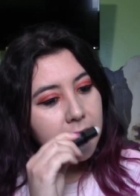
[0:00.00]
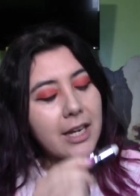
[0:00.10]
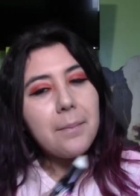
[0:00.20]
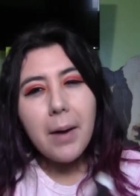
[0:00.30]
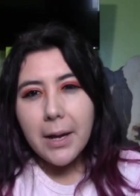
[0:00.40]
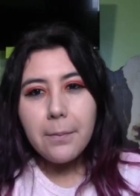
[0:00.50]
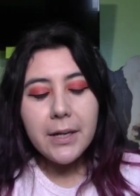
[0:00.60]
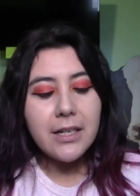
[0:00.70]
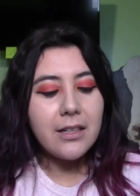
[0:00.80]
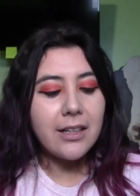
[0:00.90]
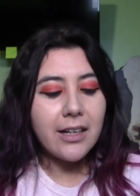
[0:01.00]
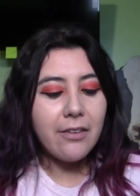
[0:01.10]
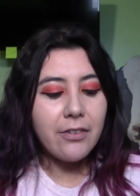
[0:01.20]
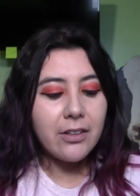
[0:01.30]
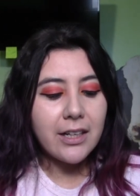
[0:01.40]
In my opinion, like, I
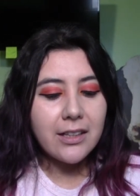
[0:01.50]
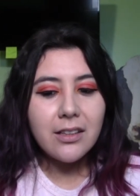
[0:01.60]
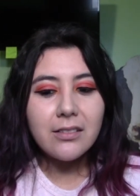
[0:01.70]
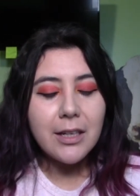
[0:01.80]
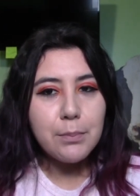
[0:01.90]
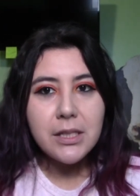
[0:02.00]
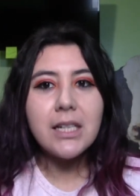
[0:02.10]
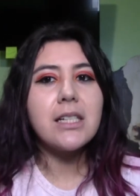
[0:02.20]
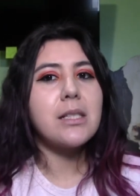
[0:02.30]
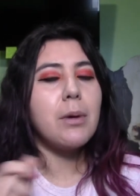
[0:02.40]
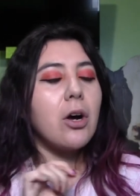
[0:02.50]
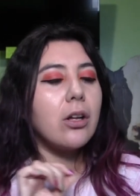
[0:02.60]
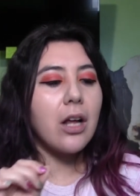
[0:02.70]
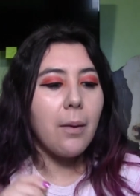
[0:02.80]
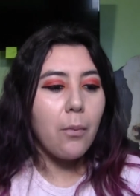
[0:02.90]
feel like the lipsticks smell
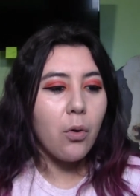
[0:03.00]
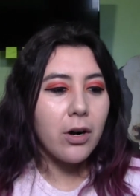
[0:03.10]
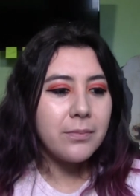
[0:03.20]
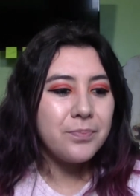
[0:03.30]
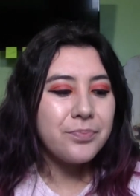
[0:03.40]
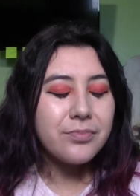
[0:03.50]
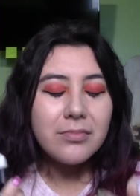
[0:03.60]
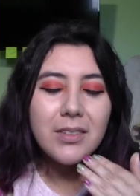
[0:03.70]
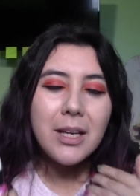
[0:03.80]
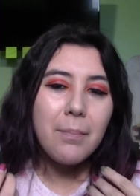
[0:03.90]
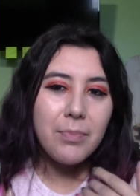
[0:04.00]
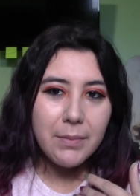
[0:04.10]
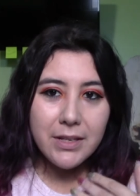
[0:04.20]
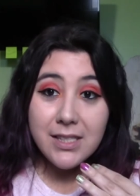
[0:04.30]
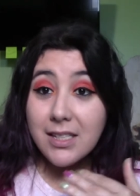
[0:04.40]
a lot more.
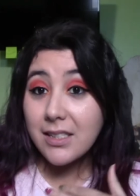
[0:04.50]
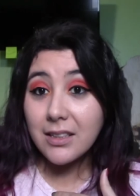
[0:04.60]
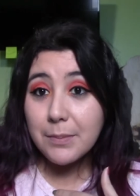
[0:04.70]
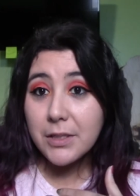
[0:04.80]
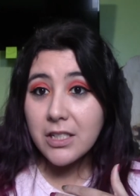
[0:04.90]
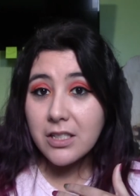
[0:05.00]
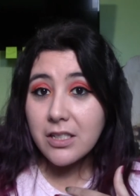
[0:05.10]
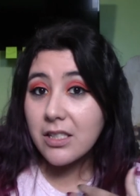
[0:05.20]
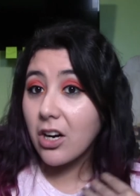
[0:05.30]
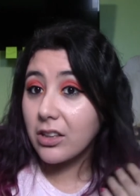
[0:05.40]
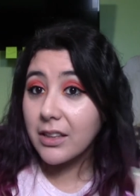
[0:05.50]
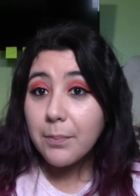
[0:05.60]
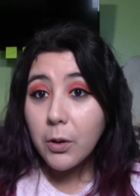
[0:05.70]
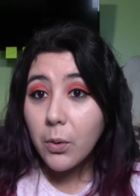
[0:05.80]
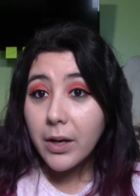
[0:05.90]
Maybe it's because the lipsticks are
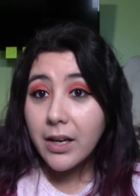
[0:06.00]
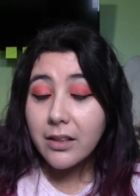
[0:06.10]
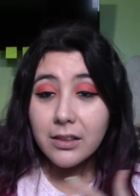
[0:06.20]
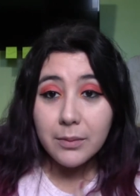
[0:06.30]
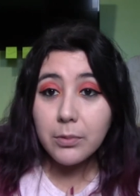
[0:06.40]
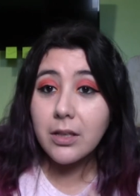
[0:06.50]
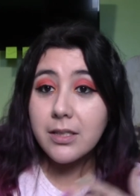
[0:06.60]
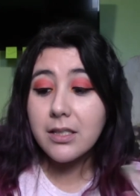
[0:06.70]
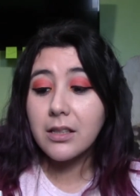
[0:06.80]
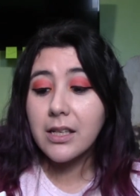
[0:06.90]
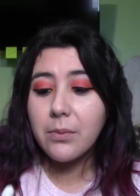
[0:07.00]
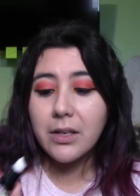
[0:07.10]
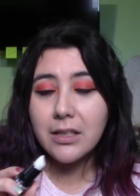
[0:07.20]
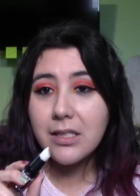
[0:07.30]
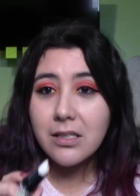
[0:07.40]
liquid, the lip gloss is a liquid,
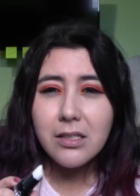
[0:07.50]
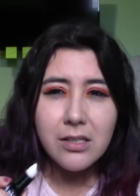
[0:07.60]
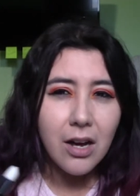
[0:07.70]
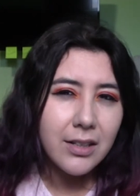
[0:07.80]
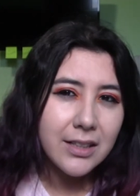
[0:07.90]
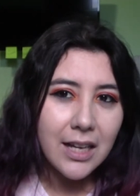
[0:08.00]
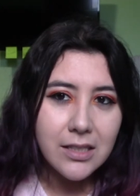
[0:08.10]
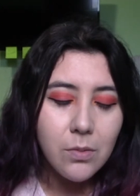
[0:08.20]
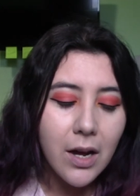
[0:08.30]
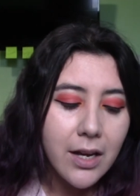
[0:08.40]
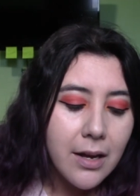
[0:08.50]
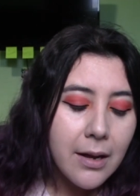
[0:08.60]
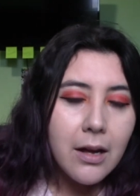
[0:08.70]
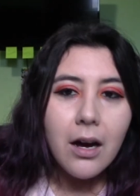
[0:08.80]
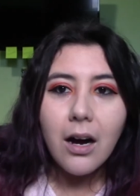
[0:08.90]
and this is a solid, that's why.
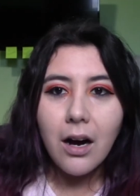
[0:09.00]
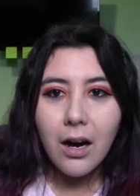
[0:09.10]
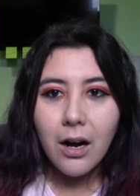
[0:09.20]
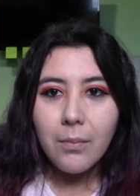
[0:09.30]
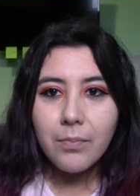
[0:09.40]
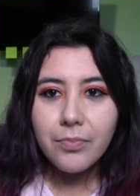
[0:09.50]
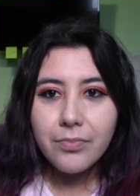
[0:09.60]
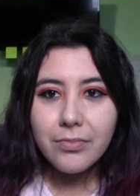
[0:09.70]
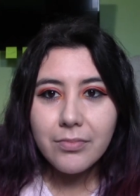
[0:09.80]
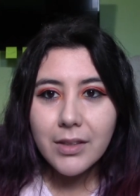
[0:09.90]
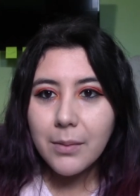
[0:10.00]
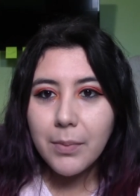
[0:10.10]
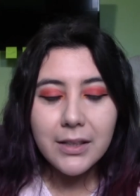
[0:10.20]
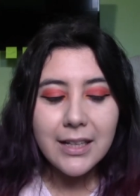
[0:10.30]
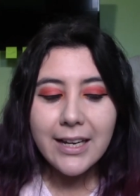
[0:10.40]

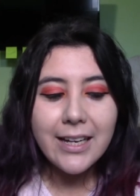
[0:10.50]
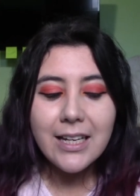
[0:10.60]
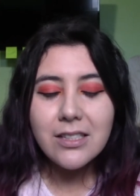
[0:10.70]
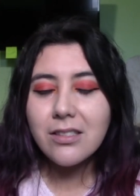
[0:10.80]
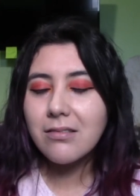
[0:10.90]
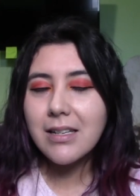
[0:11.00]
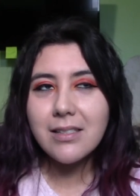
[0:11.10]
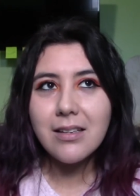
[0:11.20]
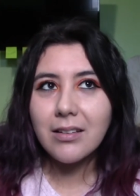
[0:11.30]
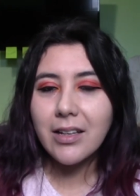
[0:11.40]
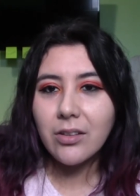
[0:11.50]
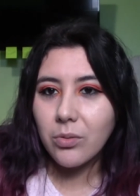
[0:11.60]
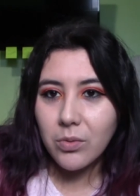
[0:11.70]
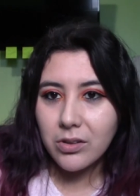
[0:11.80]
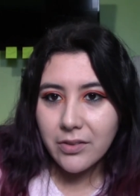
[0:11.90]
But, like, it's not the end of
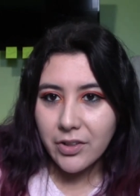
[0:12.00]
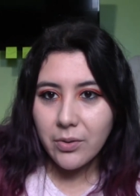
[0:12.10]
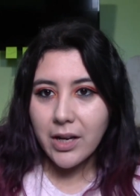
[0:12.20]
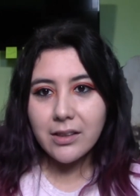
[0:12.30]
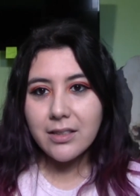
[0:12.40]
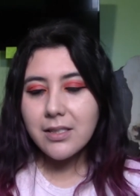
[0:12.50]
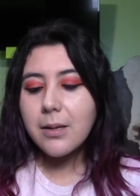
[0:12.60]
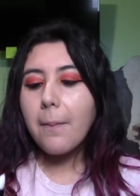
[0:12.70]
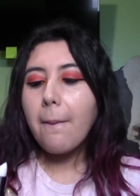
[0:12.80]
the world if you don't get this.